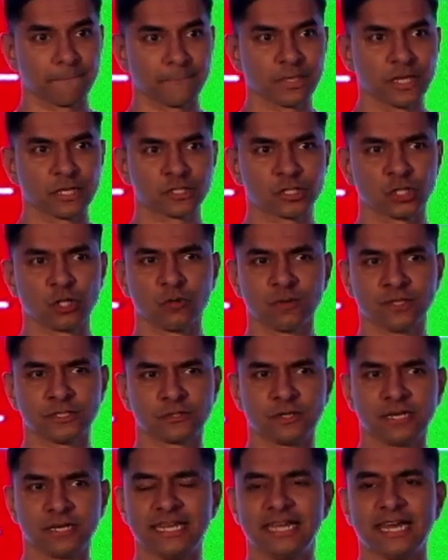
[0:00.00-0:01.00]
So no one's
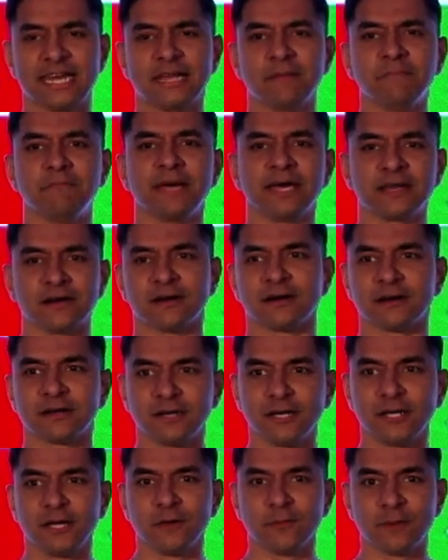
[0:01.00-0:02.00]
really getting better.
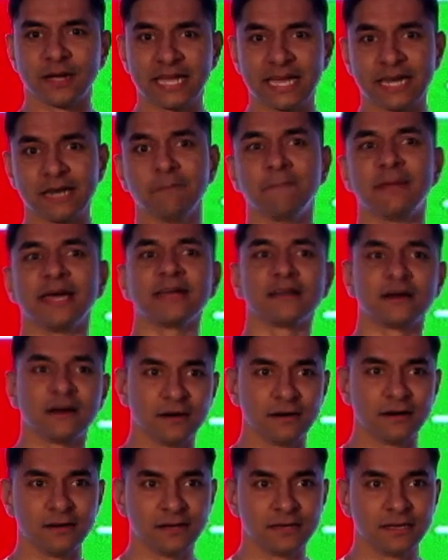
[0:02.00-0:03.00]
We're getting
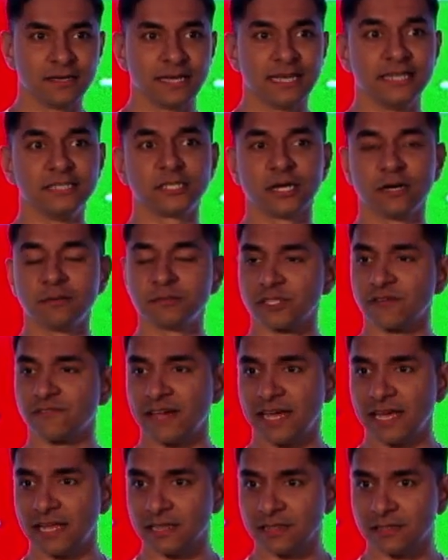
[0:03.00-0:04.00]
better in terms of
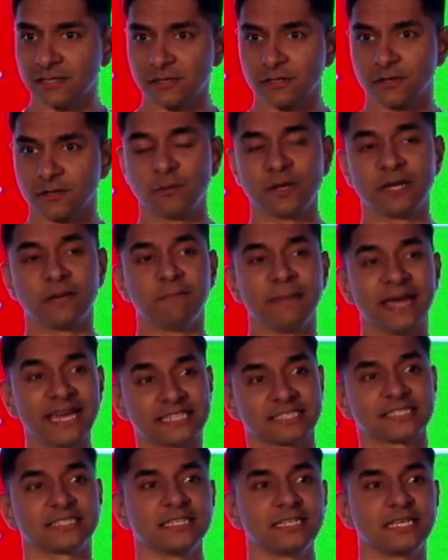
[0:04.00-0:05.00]
health with a
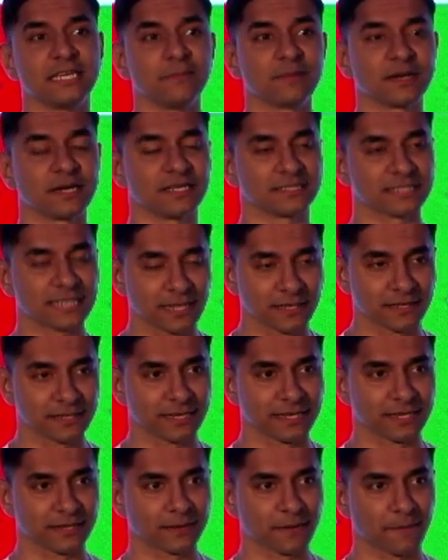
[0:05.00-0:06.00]
medicine keeping us
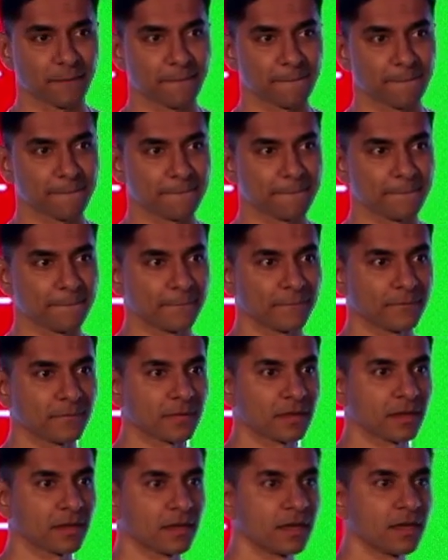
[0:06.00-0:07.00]
healthy.
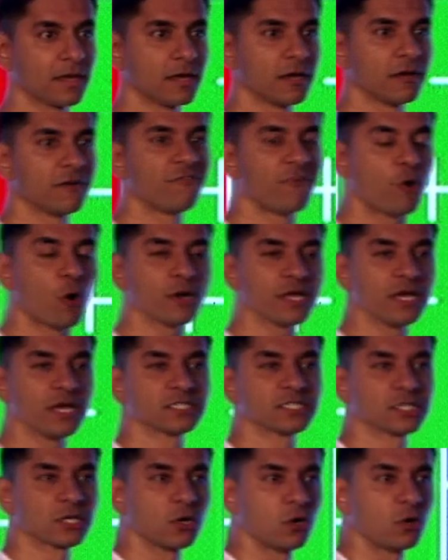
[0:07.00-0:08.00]
4 years
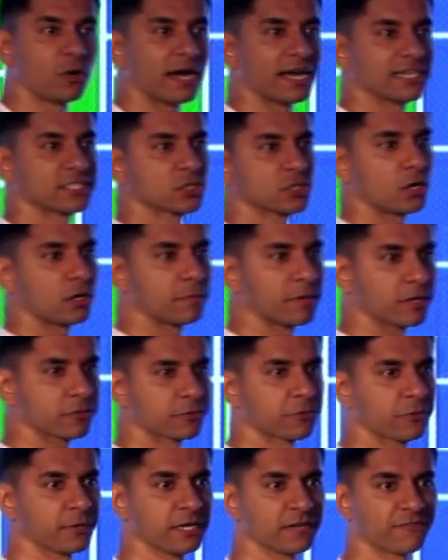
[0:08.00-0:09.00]
ago, I saw about
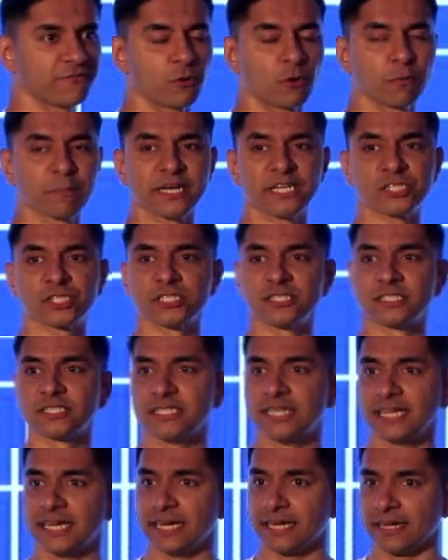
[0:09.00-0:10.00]
3 to 4 patients a
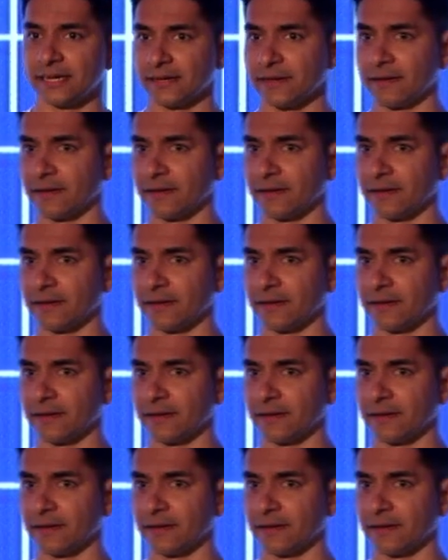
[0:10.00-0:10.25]
day.